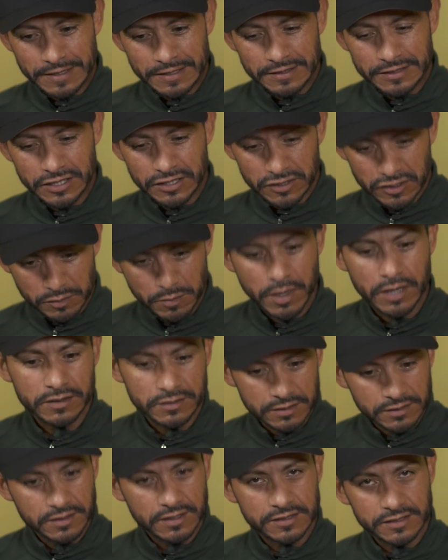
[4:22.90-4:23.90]
Just as much,
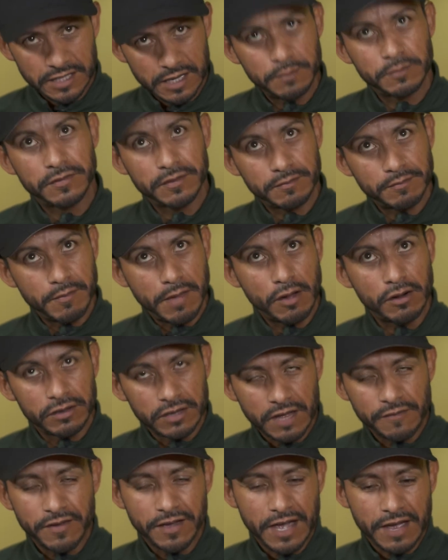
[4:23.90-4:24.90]
the same amount of
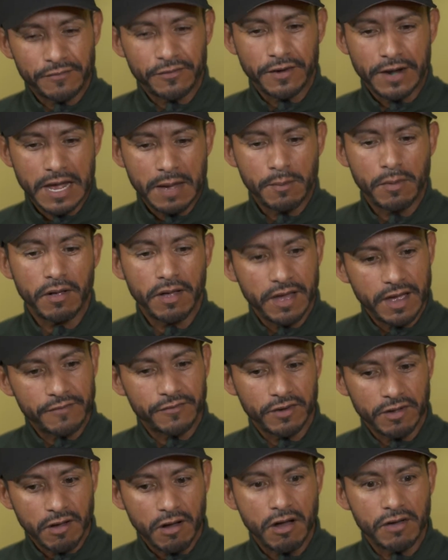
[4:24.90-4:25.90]
love I have for handball, I have
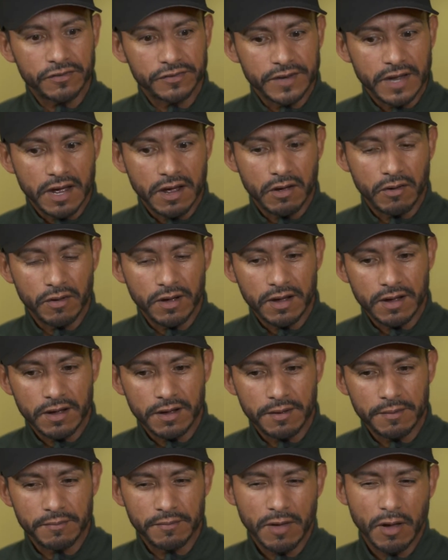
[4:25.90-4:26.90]
for golf now.
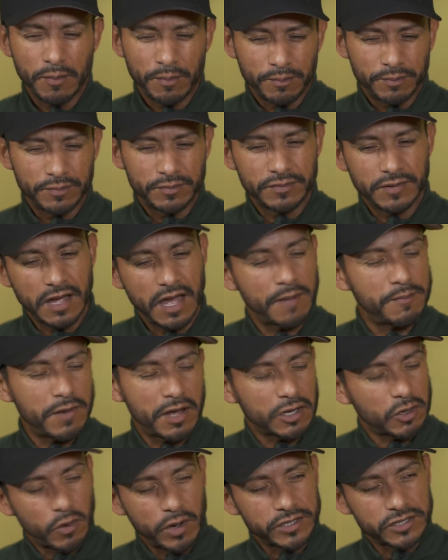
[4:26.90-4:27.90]
I'm
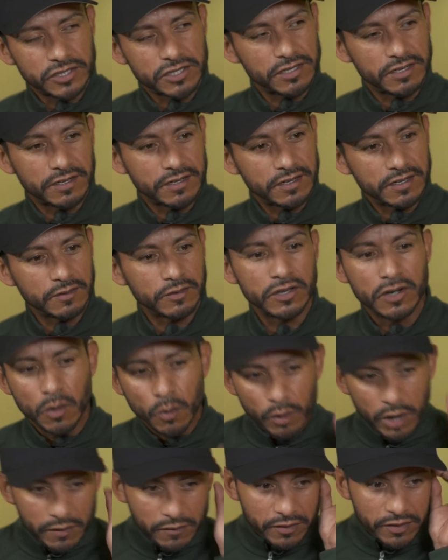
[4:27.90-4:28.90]
not quite sure.
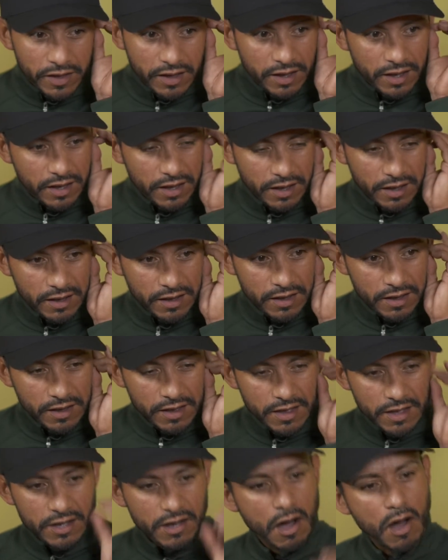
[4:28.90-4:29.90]
Wherever they
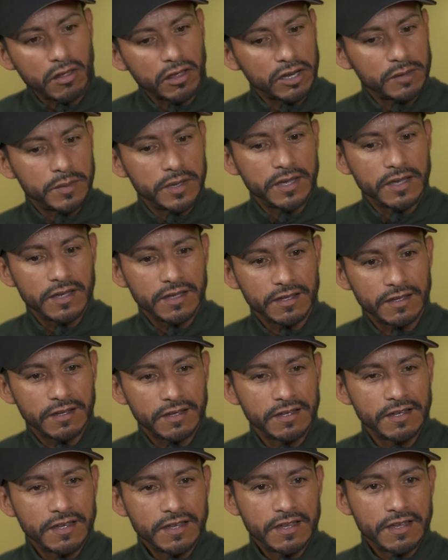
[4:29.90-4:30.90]
call on me,
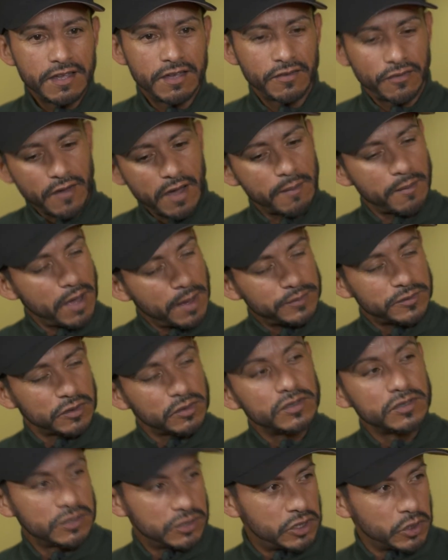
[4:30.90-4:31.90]
if I'm up
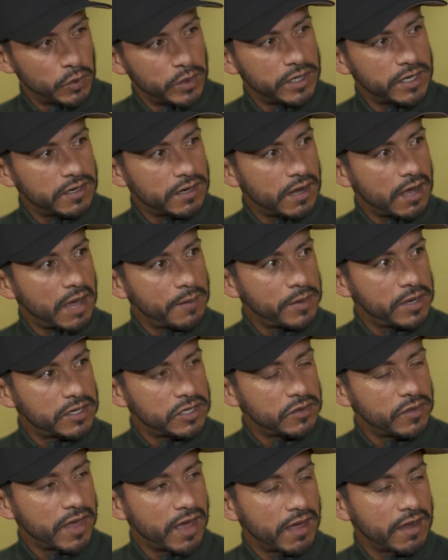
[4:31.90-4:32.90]
to doing it, I may
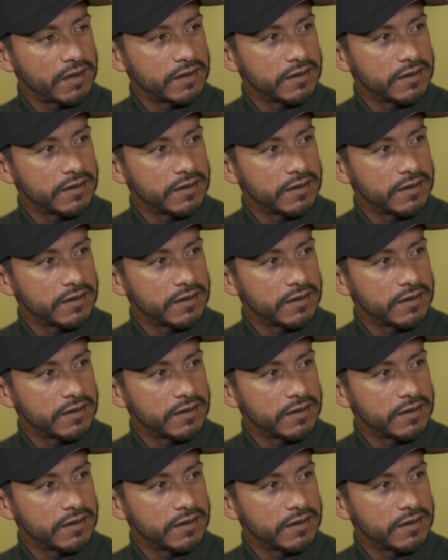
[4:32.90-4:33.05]
do that.